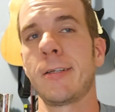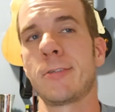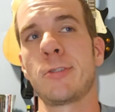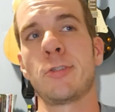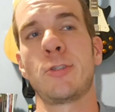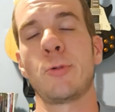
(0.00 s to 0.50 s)

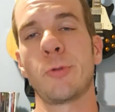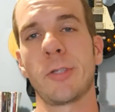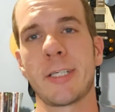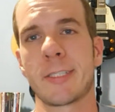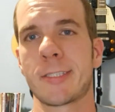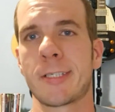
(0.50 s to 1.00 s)
to-do
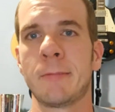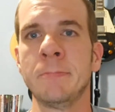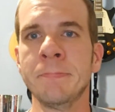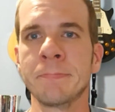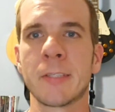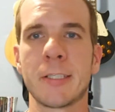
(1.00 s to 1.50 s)
list
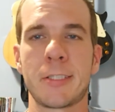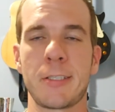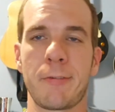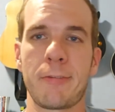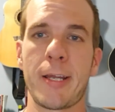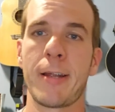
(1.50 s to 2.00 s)

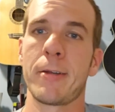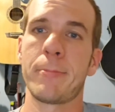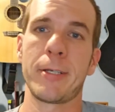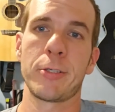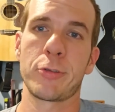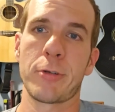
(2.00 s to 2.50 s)
stuff there
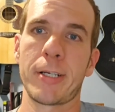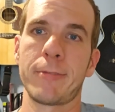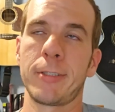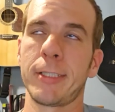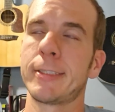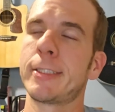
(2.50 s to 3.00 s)

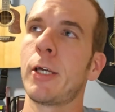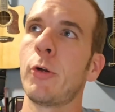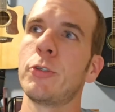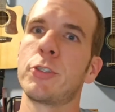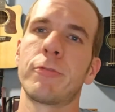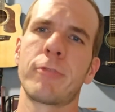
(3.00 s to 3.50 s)
administratively. So
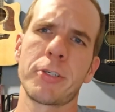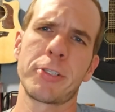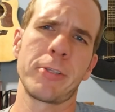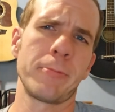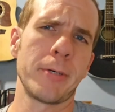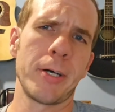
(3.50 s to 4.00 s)
it's the first
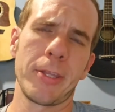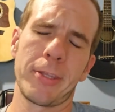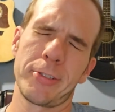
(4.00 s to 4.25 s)
of the month.